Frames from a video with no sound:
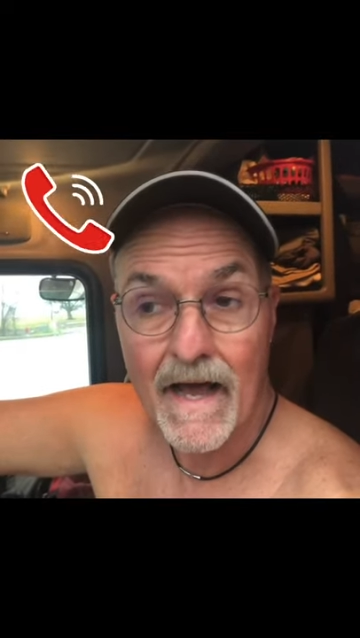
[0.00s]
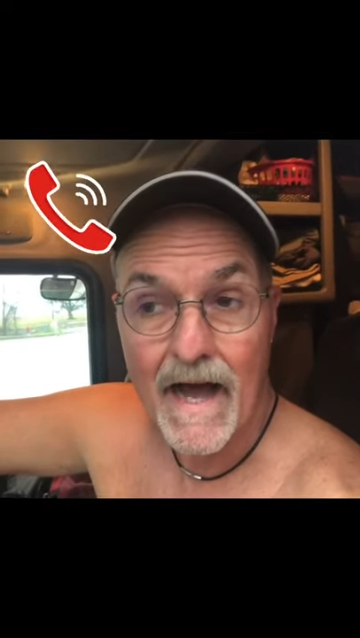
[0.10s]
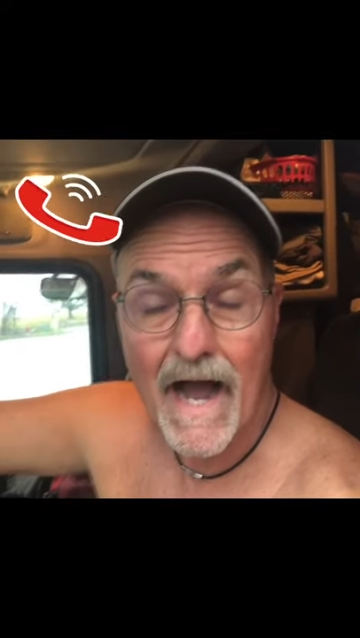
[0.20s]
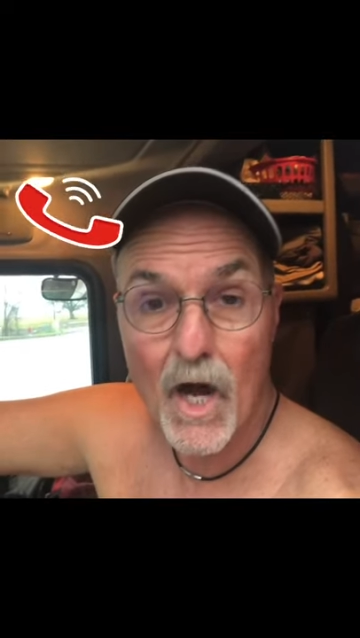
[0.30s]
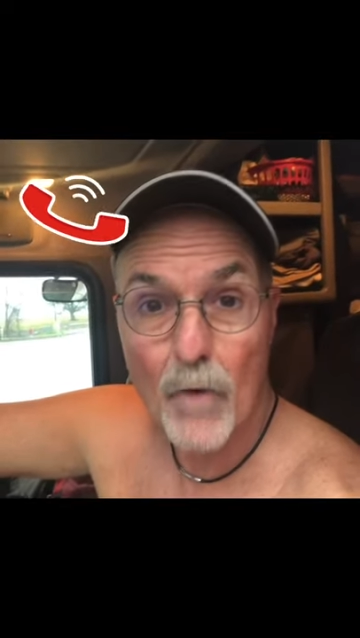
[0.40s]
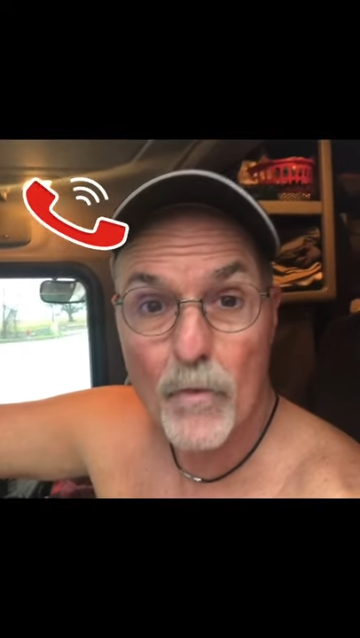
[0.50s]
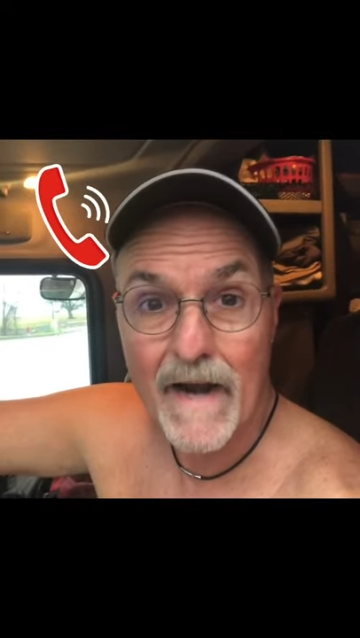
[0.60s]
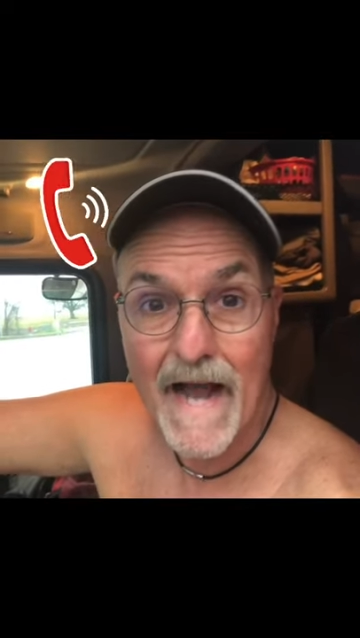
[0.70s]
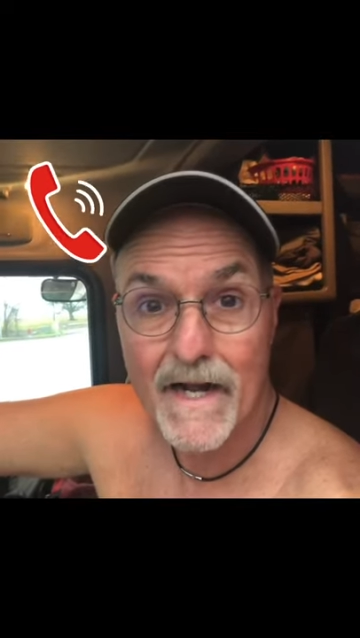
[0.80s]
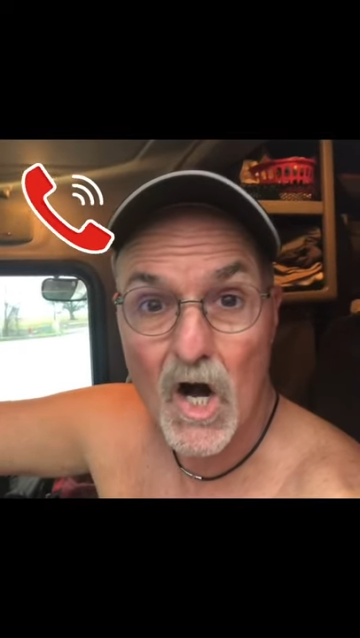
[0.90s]
I hope when
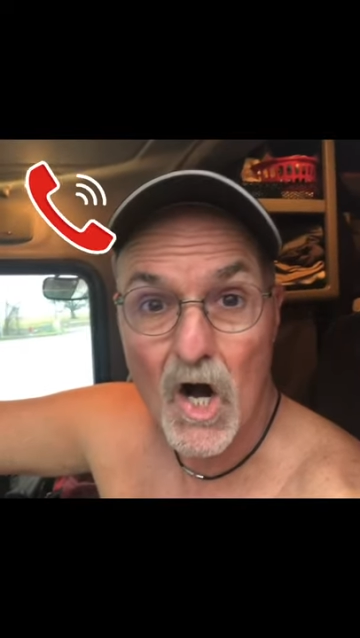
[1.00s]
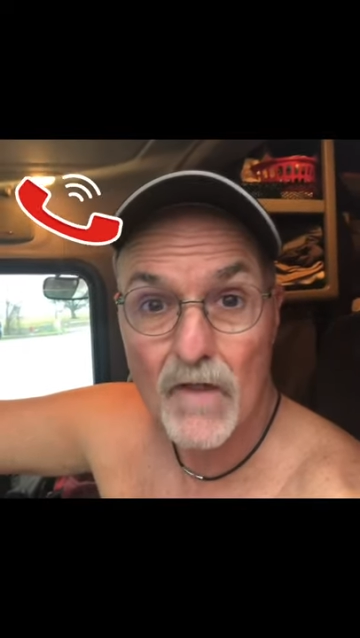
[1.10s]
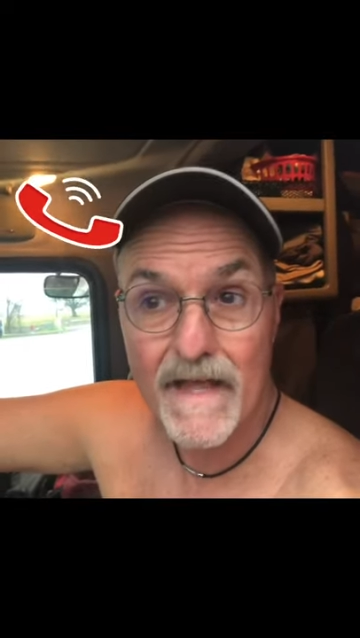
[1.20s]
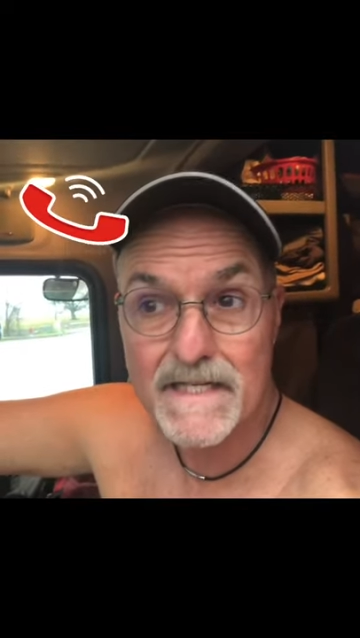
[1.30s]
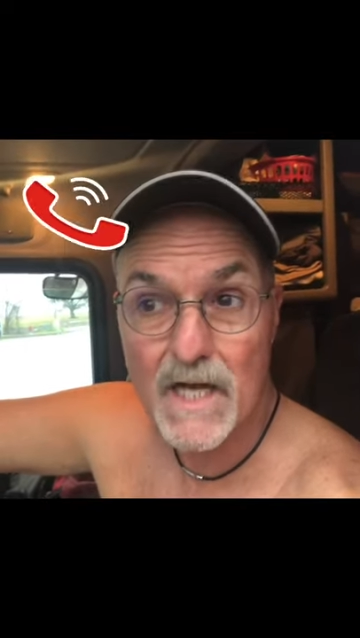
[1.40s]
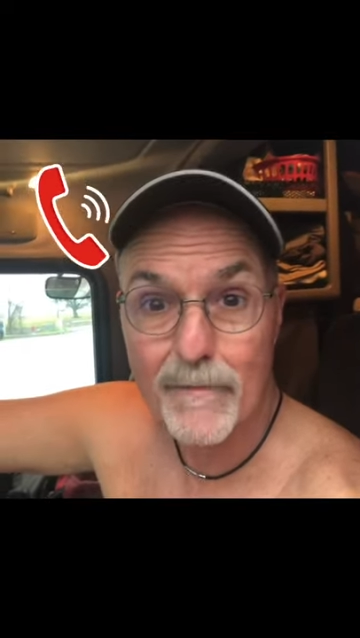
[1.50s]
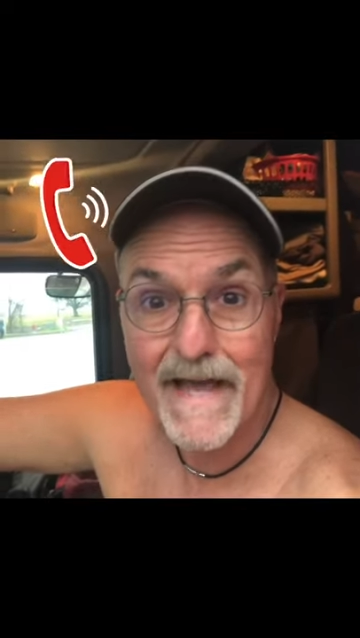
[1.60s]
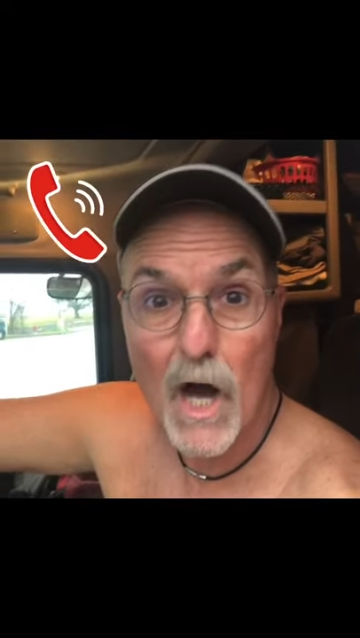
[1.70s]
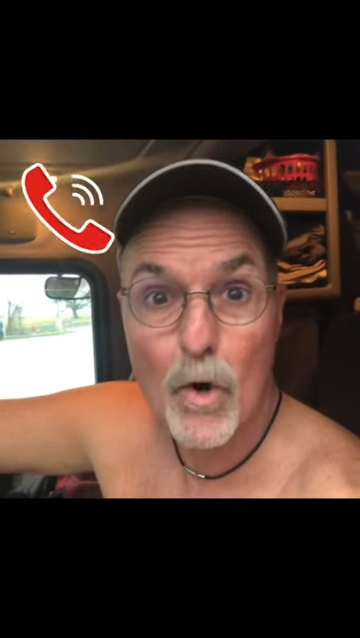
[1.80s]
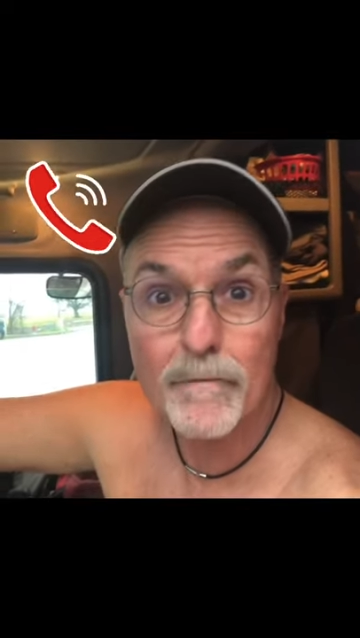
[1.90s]
I call, they tell me I
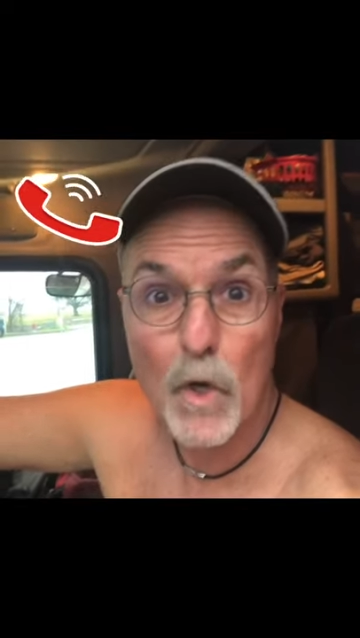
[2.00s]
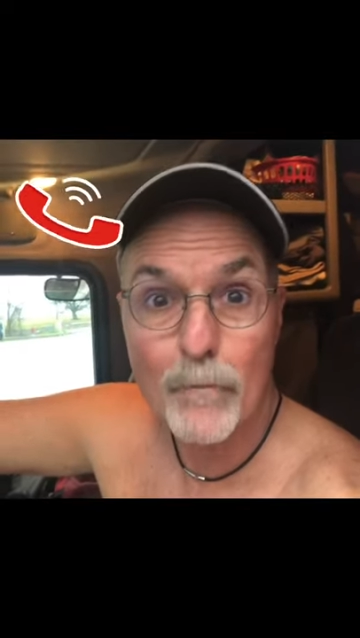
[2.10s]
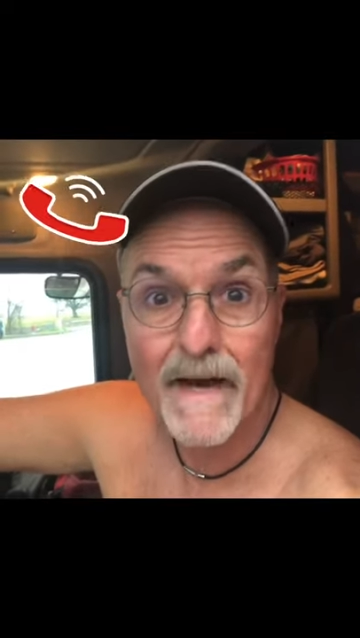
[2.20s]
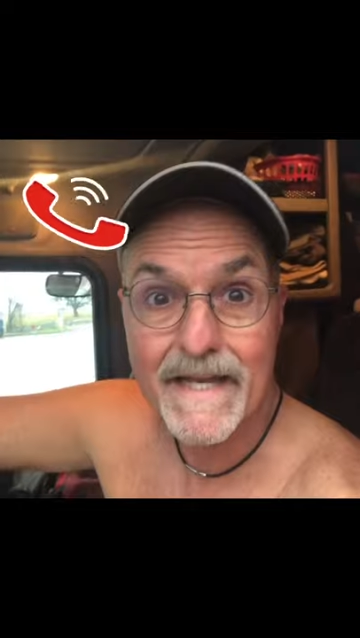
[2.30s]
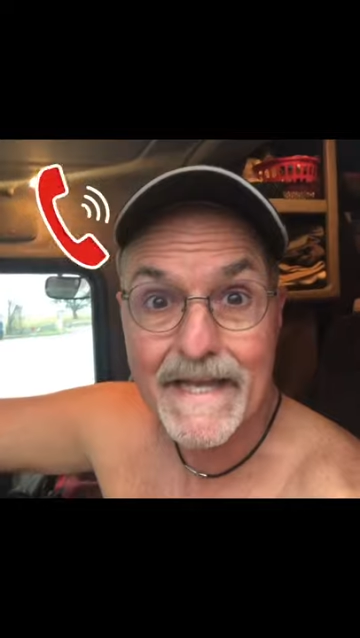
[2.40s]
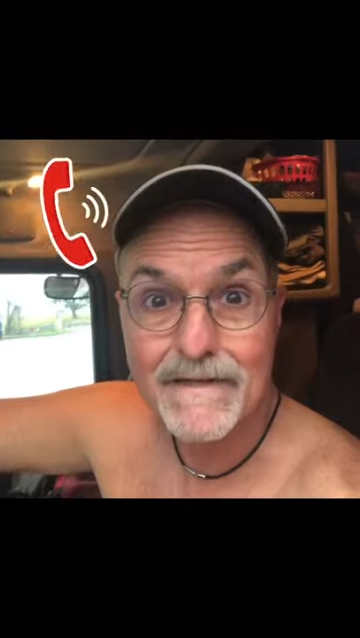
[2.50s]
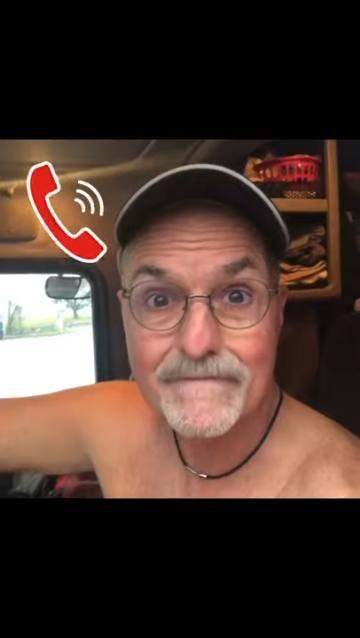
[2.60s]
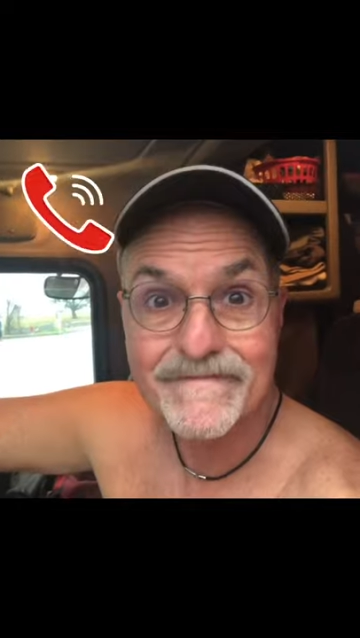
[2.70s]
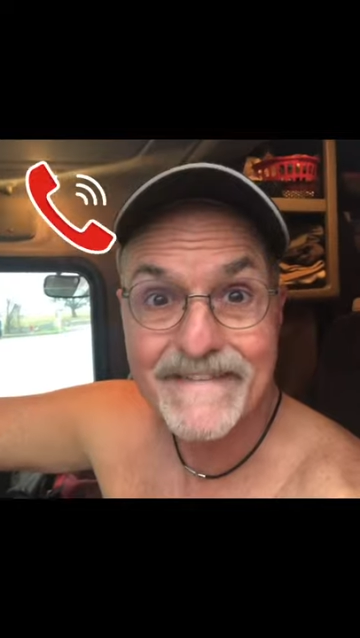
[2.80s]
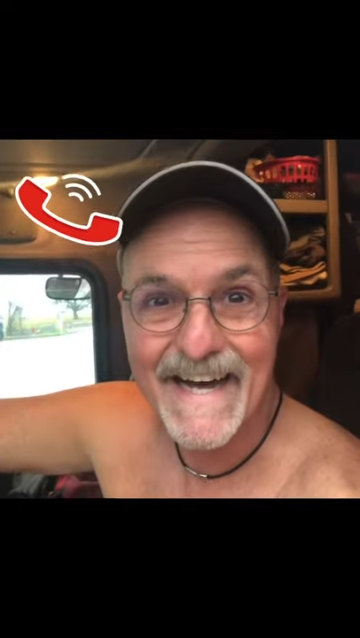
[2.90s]
owe them no money.
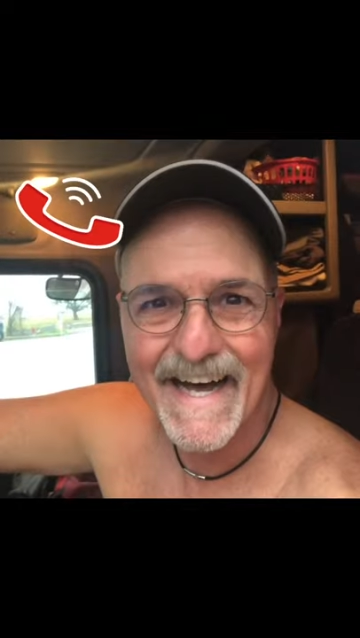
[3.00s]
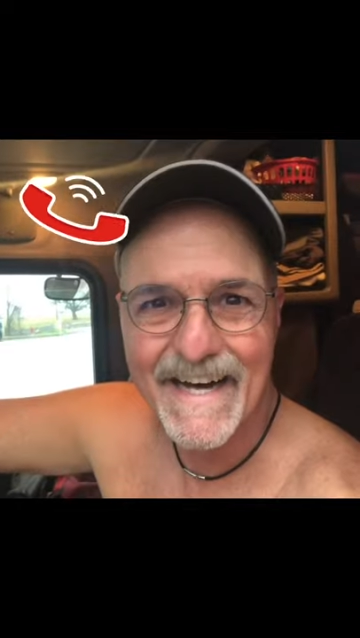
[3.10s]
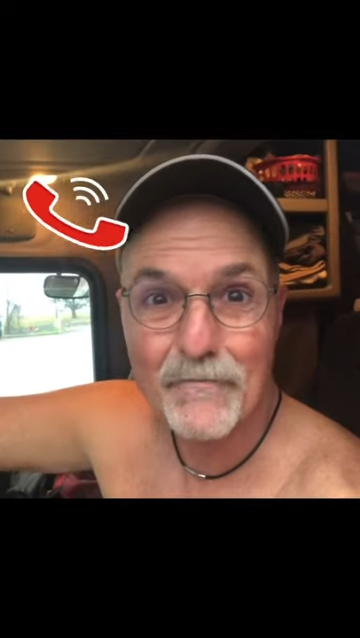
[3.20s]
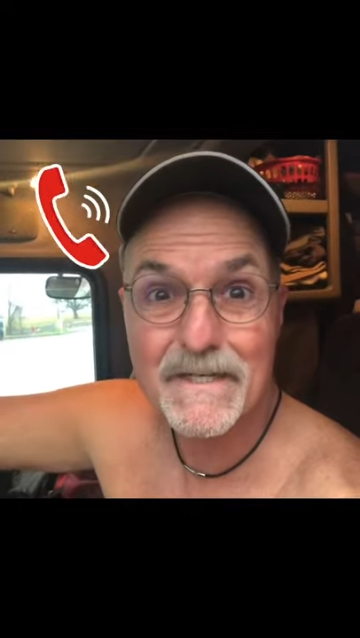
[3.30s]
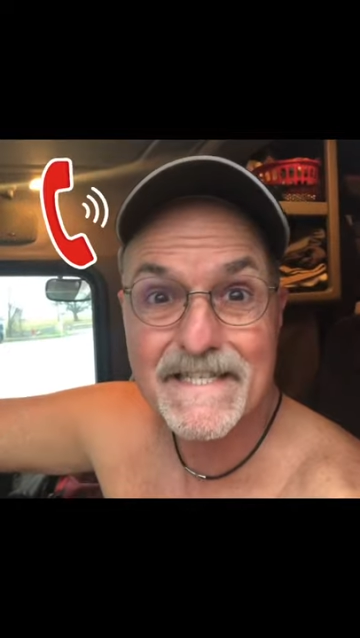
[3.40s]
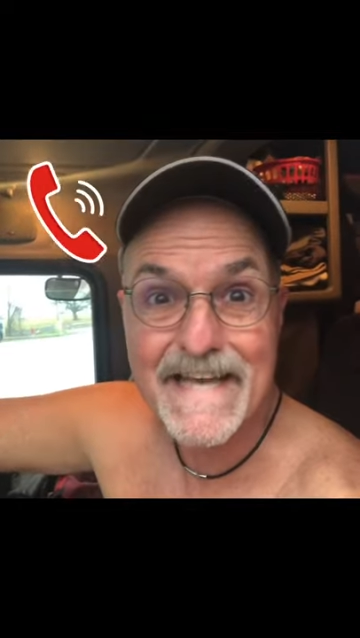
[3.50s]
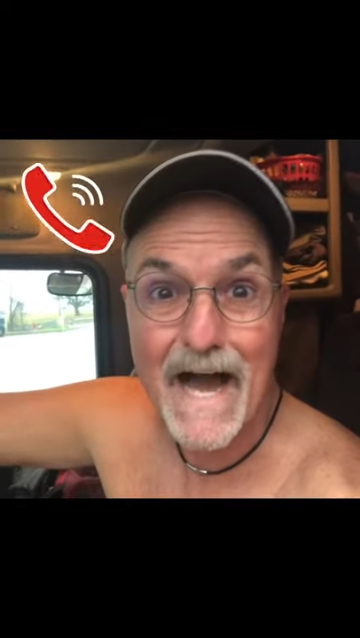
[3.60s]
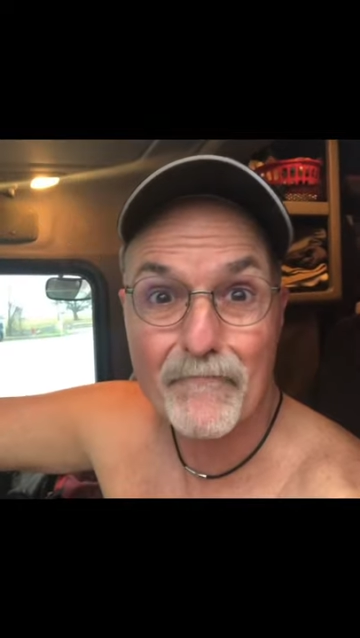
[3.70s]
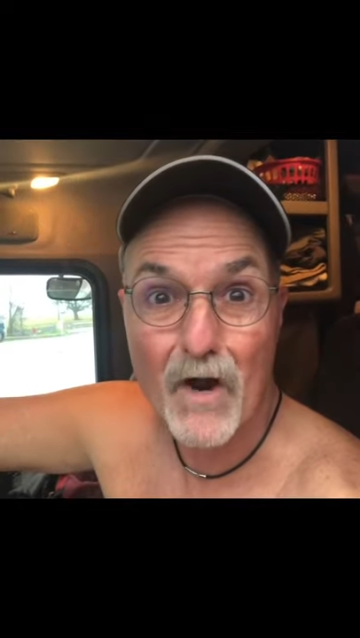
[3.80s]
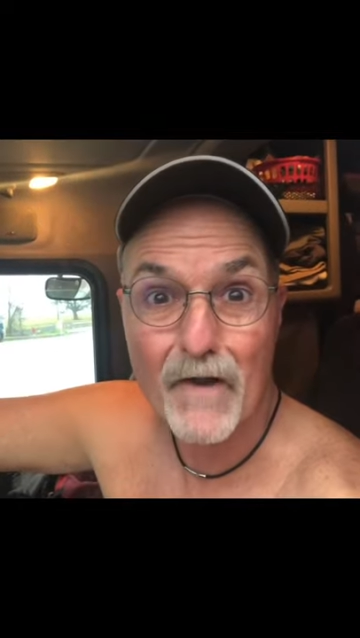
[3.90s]
We'll see how
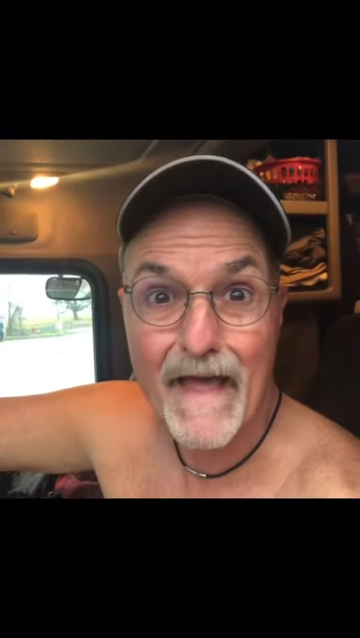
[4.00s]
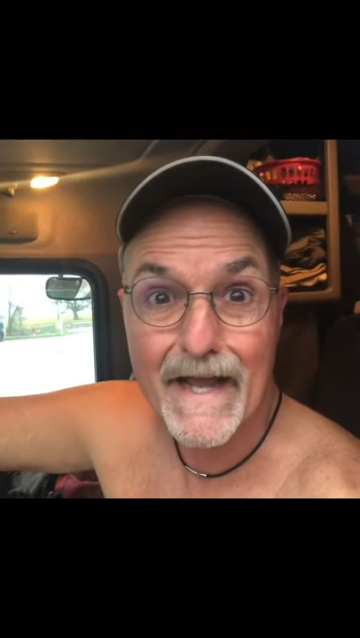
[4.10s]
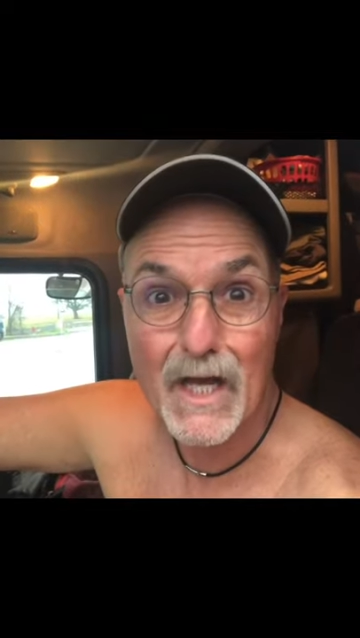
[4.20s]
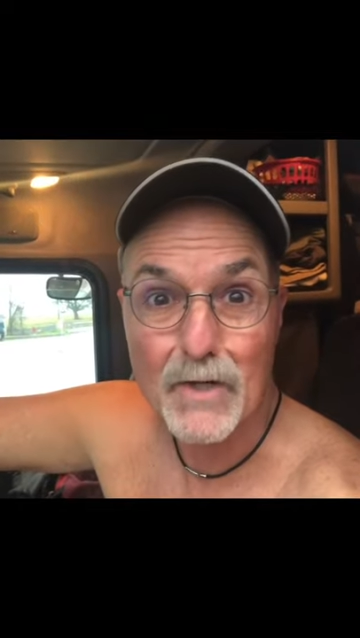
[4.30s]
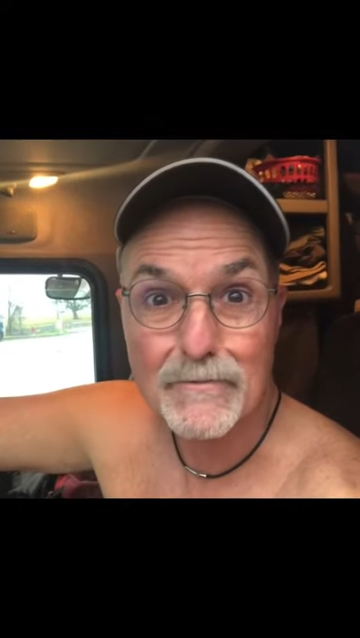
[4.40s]
far that goes.